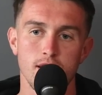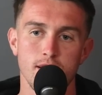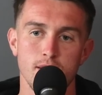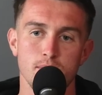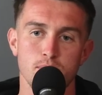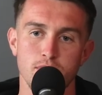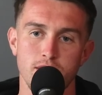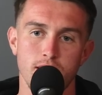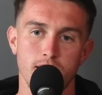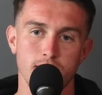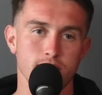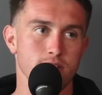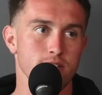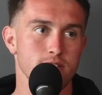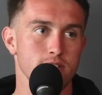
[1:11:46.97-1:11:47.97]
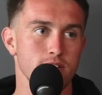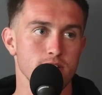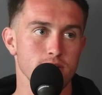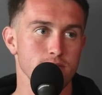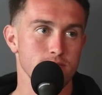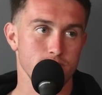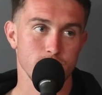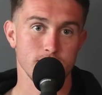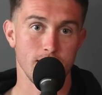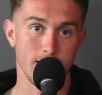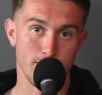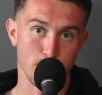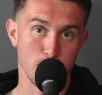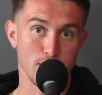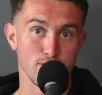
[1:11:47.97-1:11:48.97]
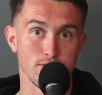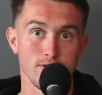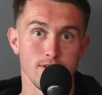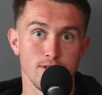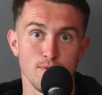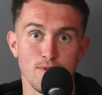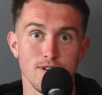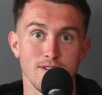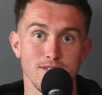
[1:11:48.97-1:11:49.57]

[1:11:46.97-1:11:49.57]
But yeah, you know, had his picture on the wall,